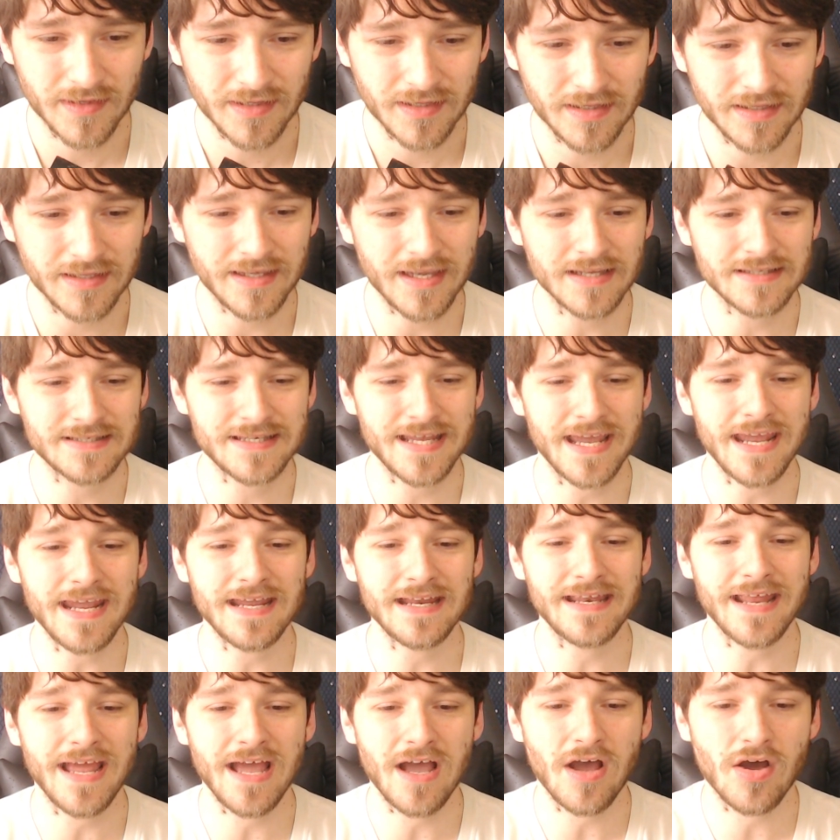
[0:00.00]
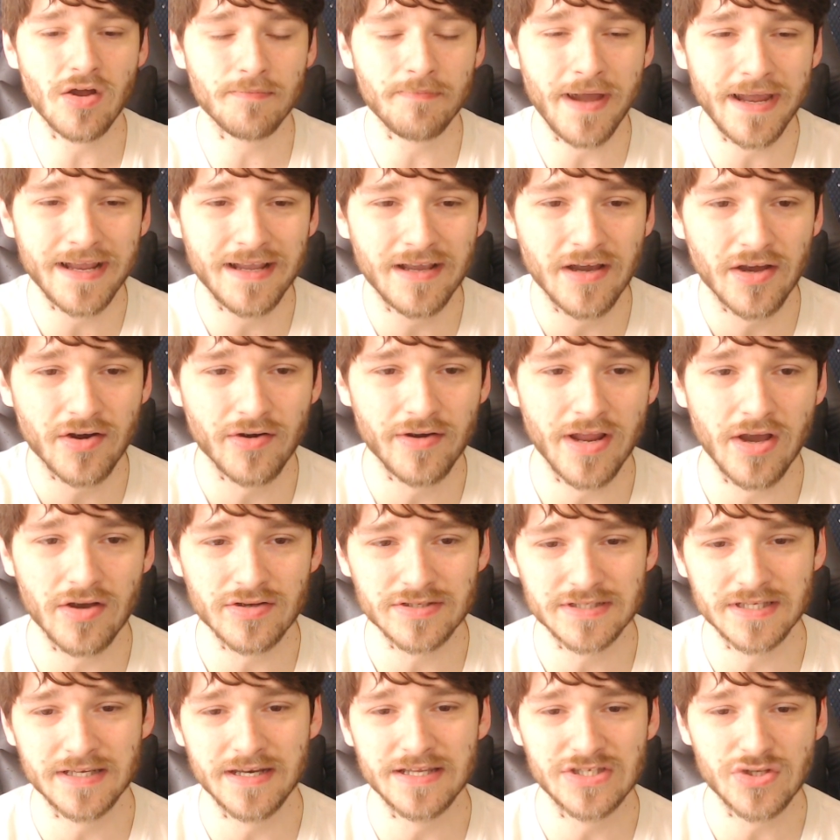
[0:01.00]
get taken down by Gunnar
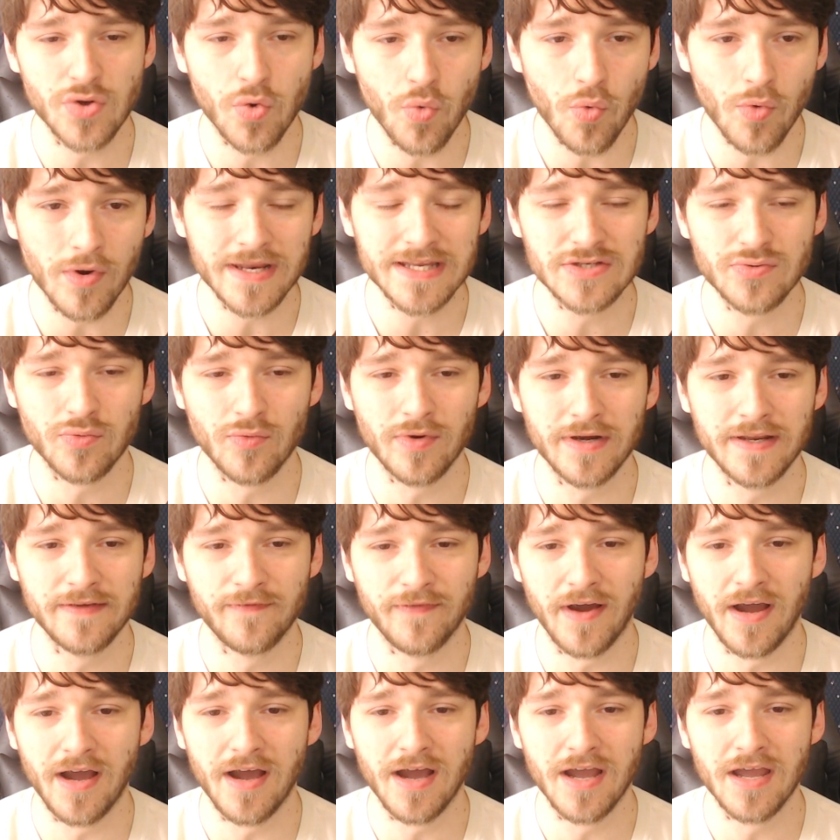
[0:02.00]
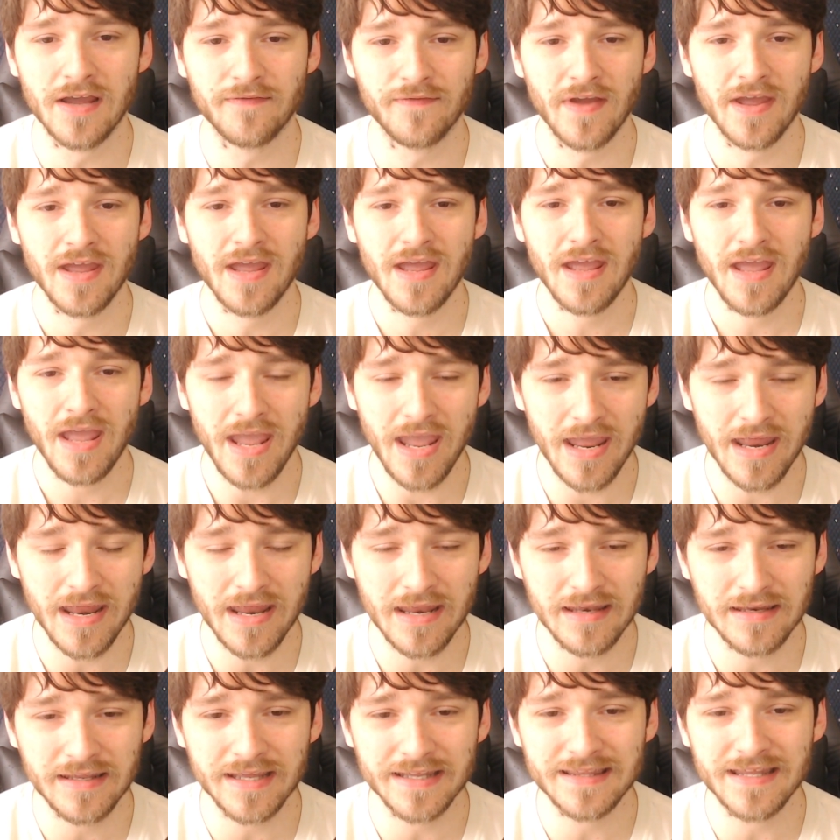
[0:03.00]
Nelson in 2025
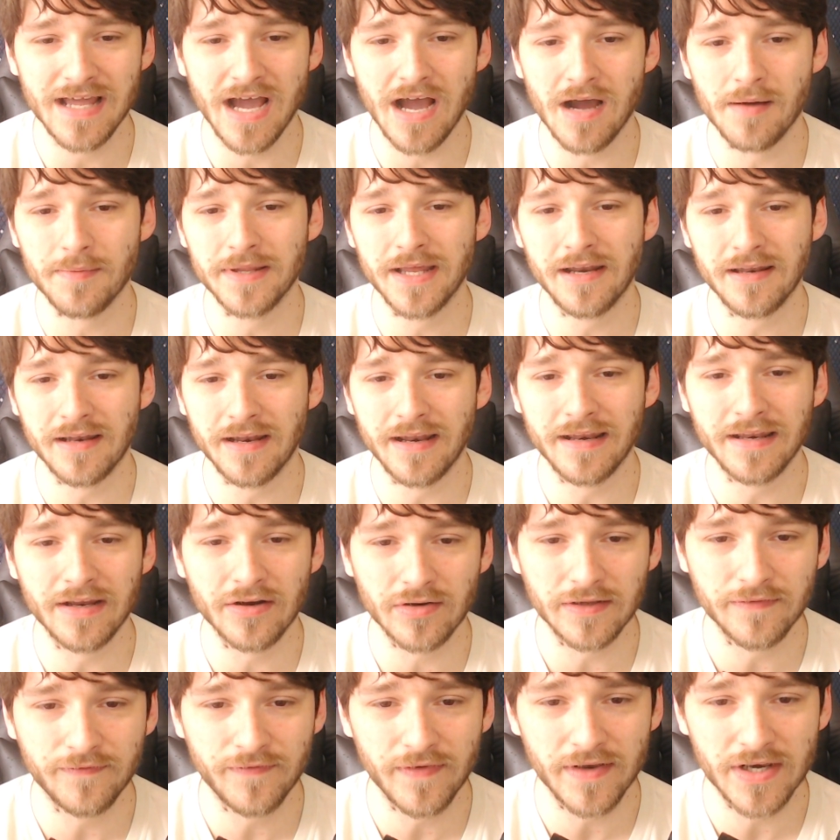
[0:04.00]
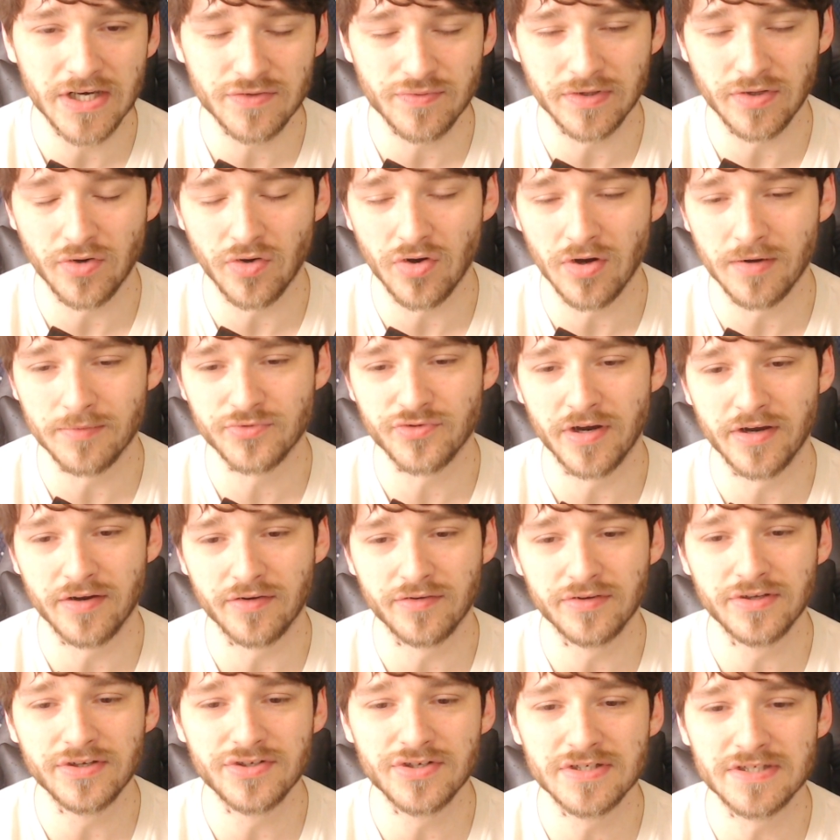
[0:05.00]
and get dominated and nearly finish with the arm
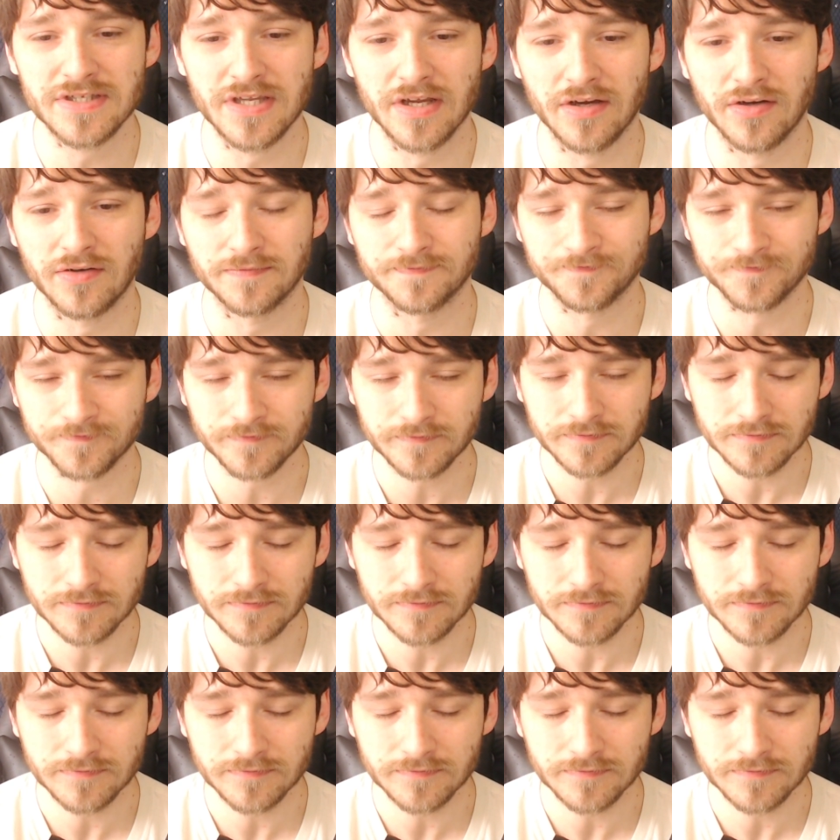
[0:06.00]
triangle. You just don't.